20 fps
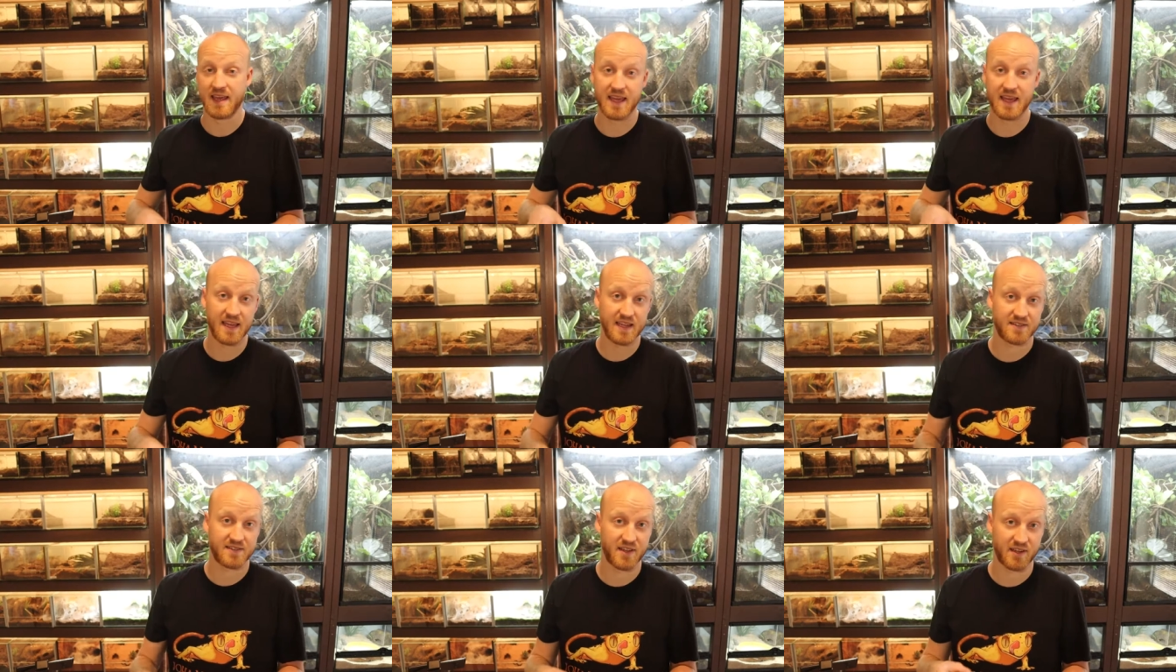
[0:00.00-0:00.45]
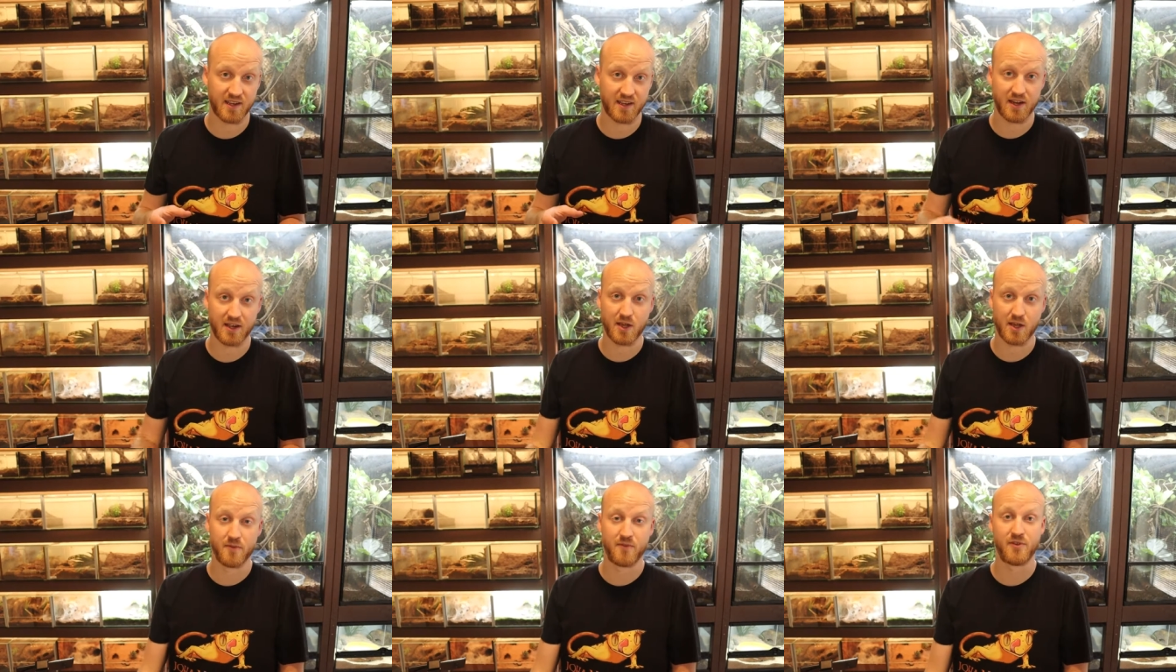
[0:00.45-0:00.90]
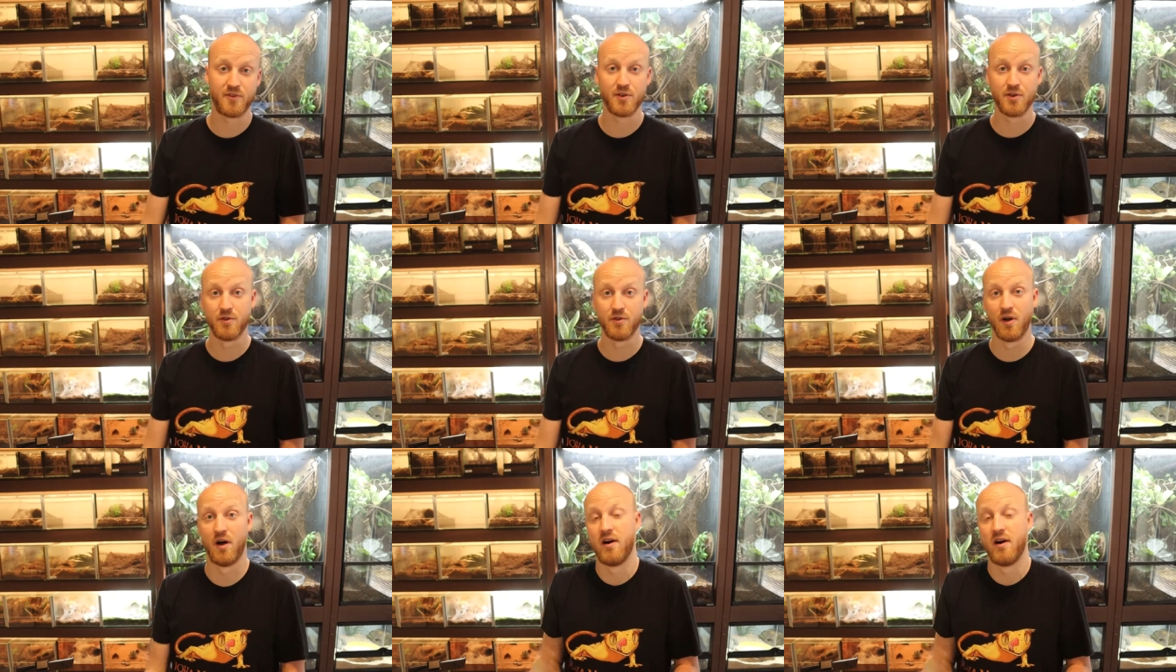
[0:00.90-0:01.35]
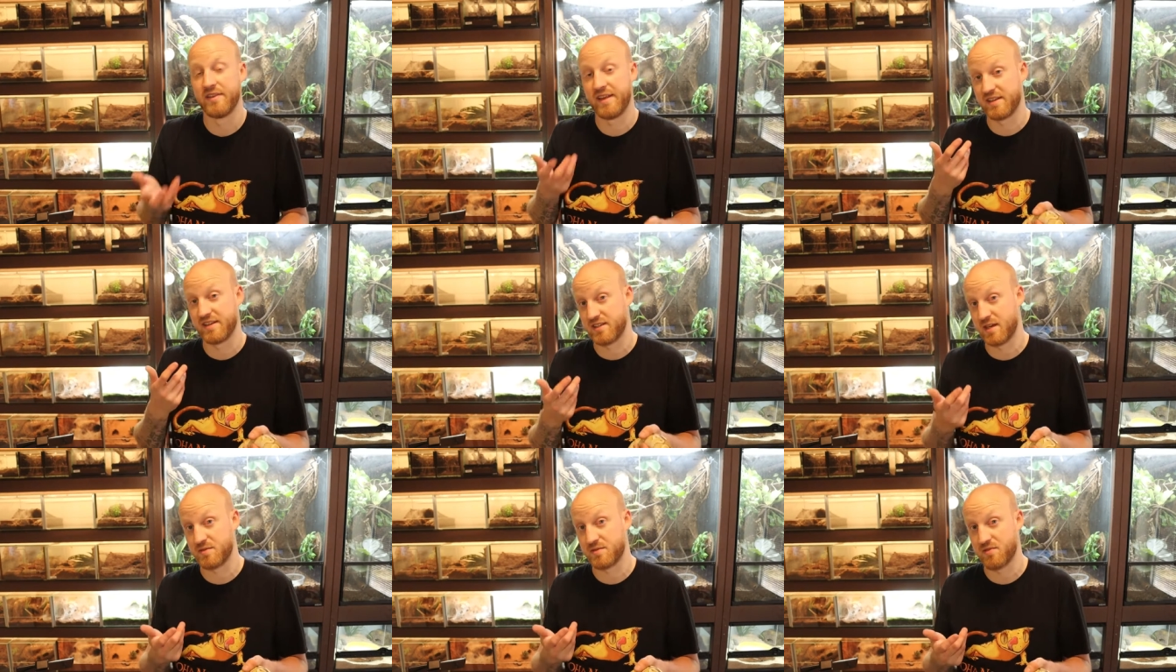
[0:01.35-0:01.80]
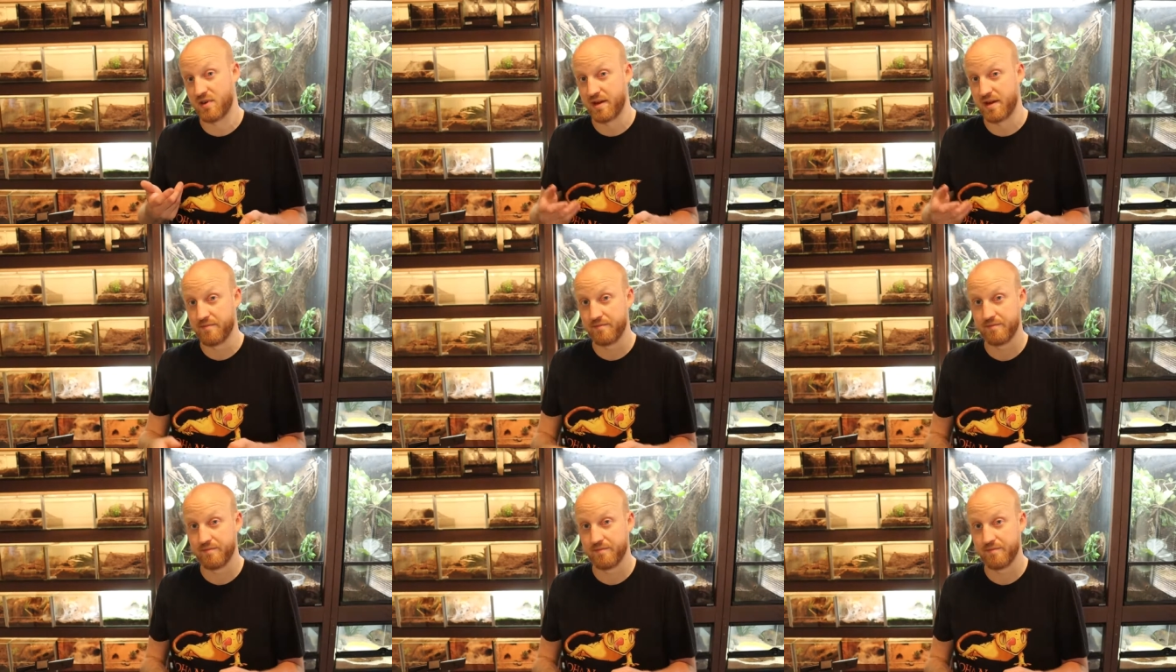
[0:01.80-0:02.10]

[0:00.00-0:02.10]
heat is not going to come through all that substrate.